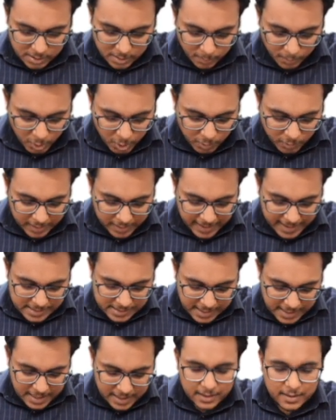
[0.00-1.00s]
Moreover guys,
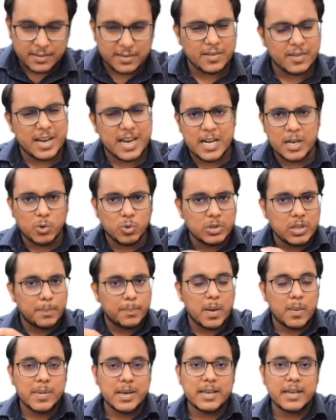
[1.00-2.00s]
here into the
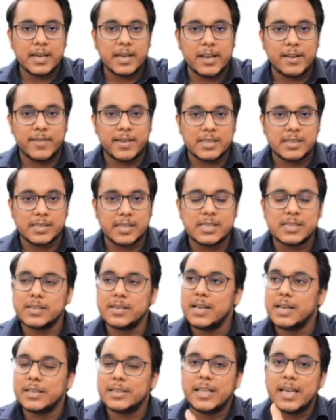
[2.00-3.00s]
public grievances,
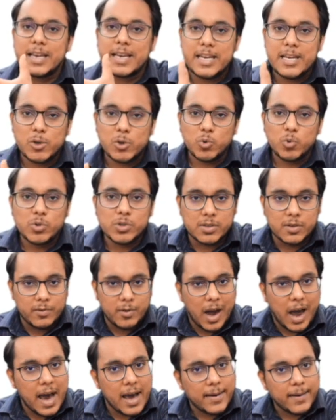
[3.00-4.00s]
the issues
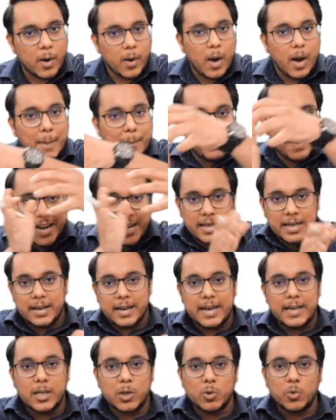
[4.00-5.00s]
are picked
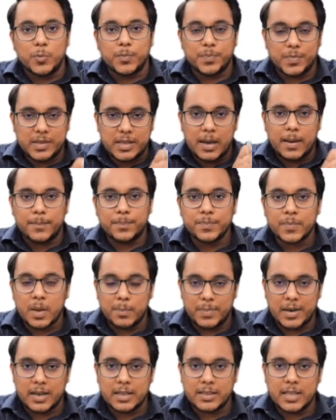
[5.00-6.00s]
into the
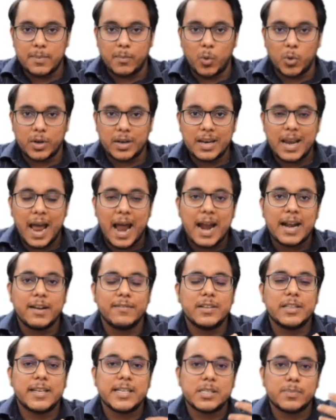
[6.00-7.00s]
Pragati portal, and
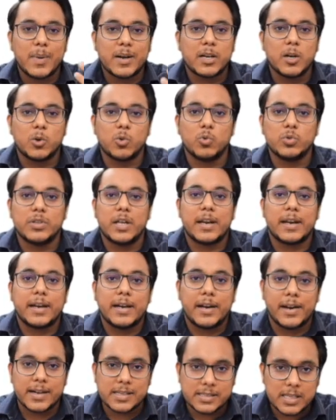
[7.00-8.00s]
with respect to the
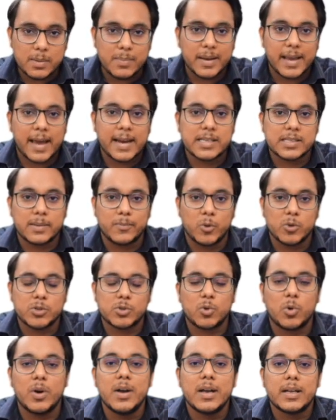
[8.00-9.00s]
redressal mechanism
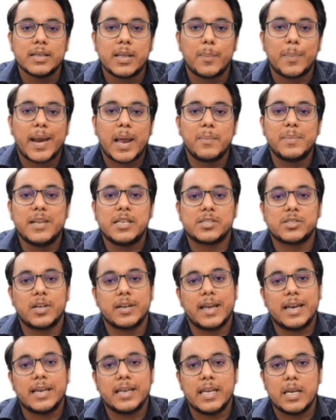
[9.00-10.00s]
also, the Prime Minister
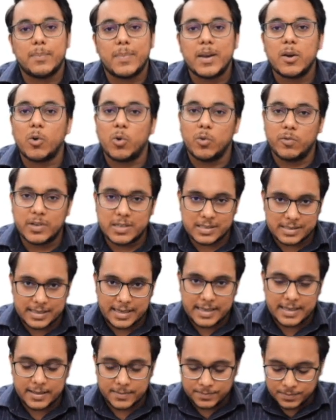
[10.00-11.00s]
can keep an
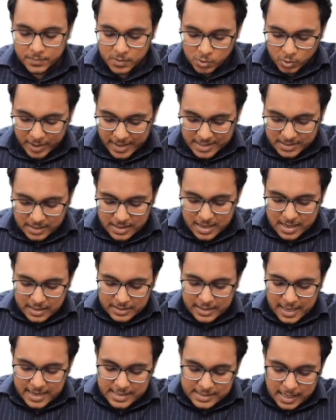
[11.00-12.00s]
oversight. So guys,
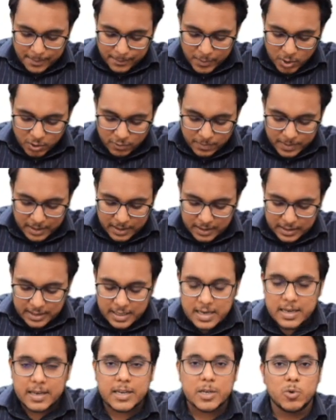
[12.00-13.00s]
the example of
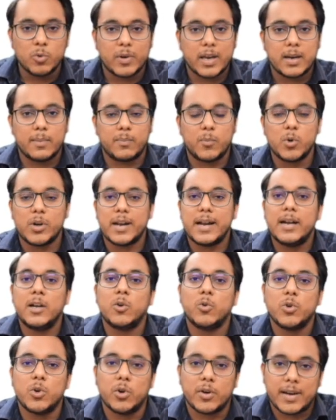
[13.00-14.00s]
Pragati, you can put into
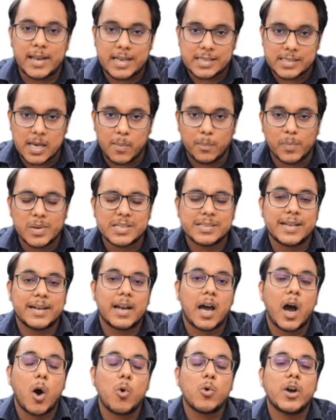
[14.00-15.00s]
your examples that
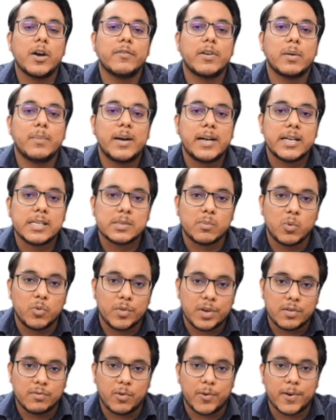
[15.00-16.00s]
how government is
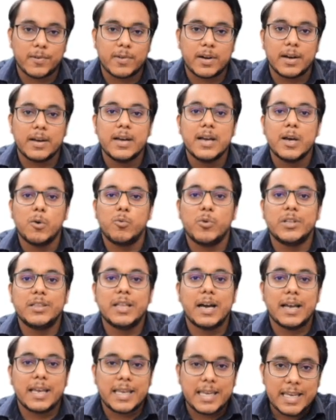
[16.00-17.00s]
moving forward with
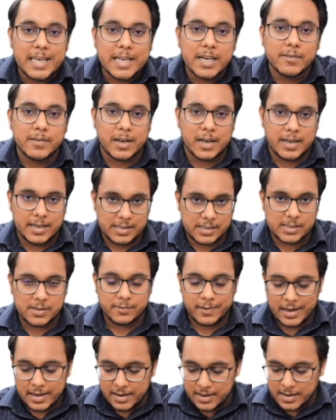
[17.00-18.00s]
the e-governance.
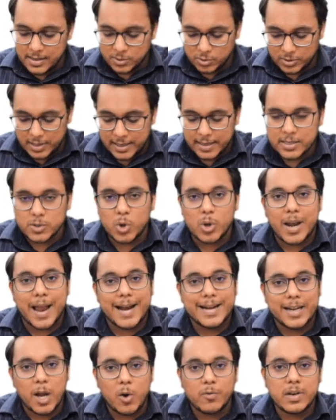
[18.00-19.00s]
Fine. So that is all,
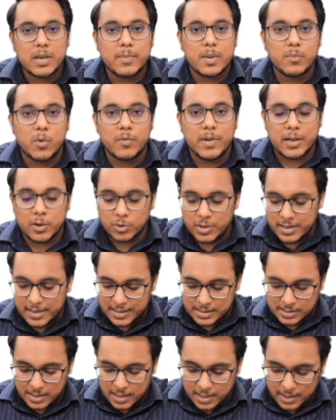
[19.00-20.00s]
and now we'll be moving to the
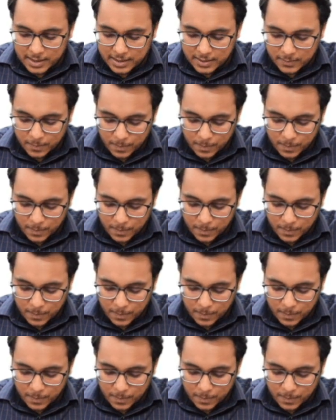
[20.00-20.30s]
next article.